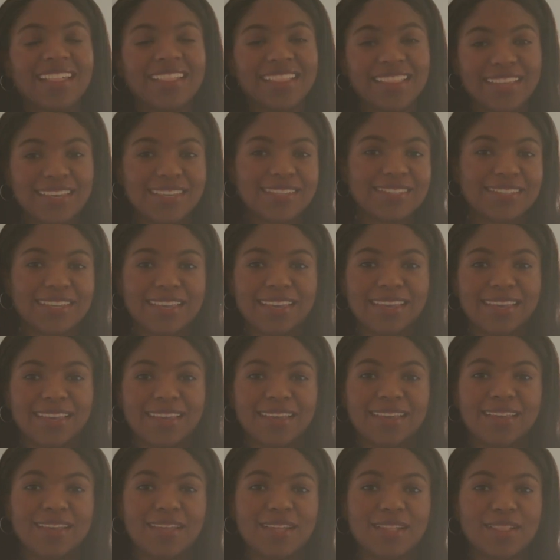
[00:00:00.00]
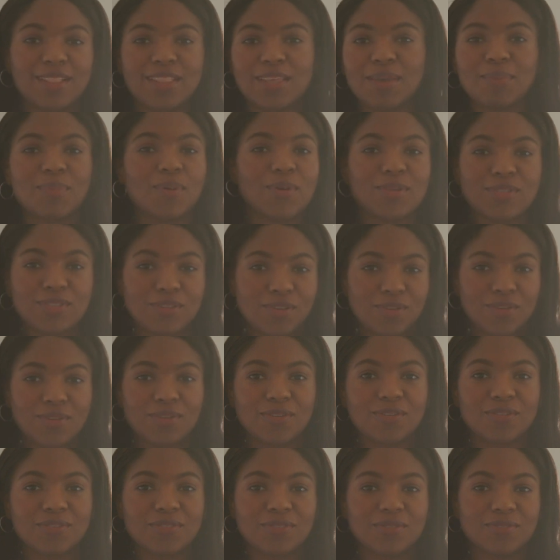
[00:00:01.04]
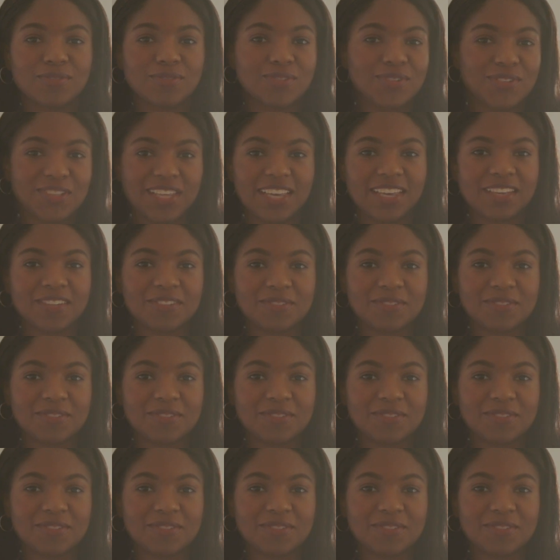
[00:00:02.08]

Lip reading: laissez les bon temps rouler.